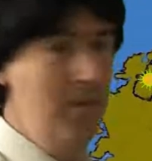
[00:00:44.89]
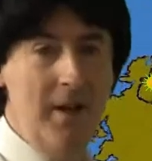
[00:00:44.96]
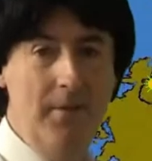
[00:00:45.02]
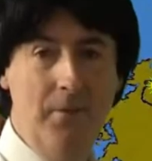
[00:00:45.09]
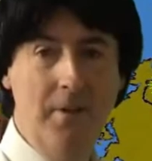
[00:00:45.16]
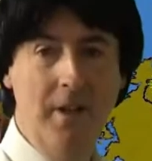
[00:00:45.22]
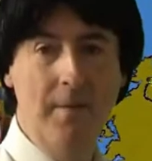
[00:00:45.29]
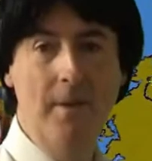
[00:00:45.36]
But
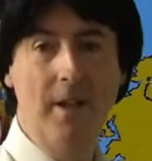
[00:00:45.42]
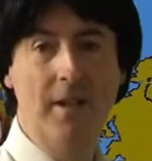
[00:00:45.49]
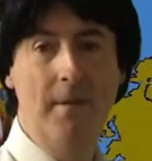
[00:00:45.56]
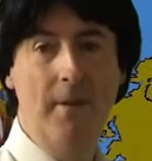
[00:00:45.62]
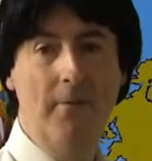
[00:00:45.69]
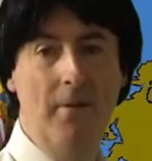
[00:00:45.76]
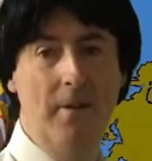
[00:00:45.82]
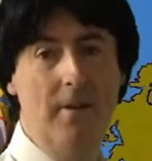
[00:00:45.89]
if you come a little
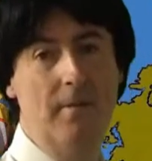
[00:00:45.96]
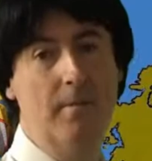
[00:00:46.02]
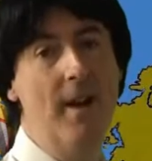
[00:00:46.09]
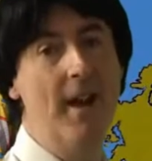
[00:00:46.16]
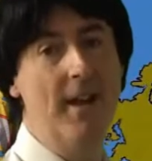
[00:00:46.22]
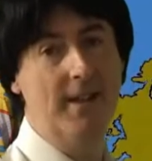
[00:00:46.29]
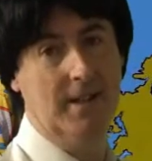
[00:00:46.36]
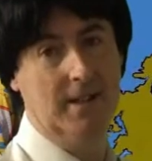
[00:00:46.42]
bit further
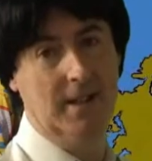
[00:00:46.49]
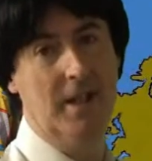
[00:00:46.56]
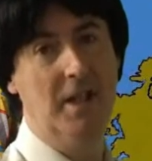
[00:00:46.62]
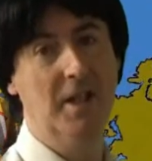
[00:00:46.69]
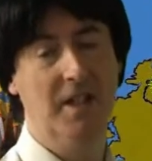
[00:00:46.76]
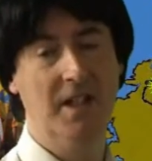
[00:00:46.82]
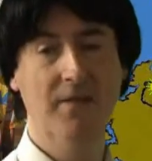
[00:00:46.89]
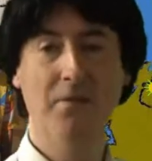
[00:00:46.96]
west
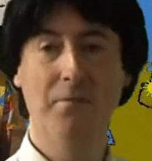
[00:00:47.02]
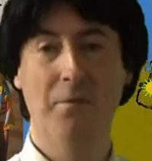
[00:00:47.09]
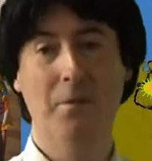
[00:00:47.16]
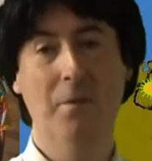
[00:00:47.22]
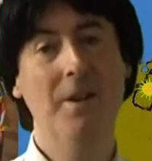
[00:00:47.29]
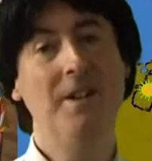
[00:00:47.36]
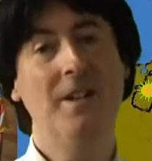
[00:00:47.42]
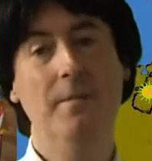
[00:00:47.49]
to
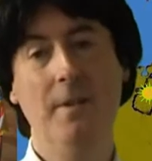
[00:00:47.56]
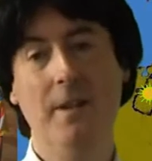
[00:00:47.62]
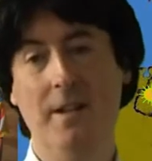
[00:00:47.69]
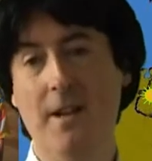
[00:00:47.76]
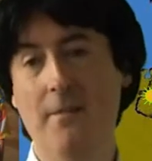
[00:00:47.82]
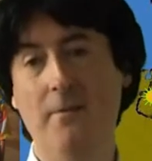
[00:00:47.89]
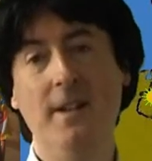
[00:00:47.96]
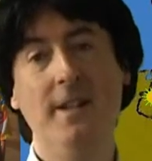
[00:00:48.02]
Liverpool, it's going to
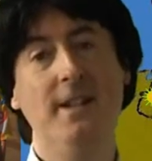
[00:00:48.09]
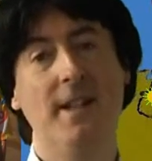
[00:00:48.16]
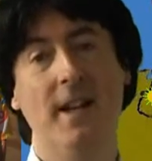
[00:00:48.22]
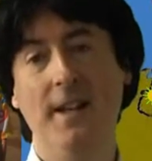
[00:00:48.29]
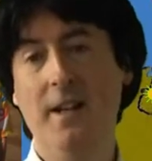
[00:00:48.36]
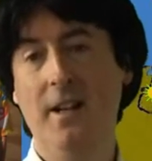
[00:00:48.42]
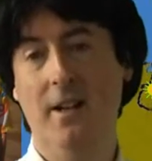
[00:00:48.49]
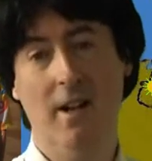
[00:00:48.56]
be a lovely
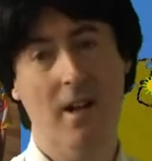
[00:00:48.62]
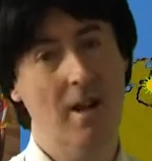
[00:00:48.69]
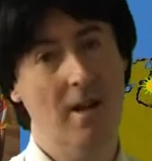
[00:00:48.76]
sunny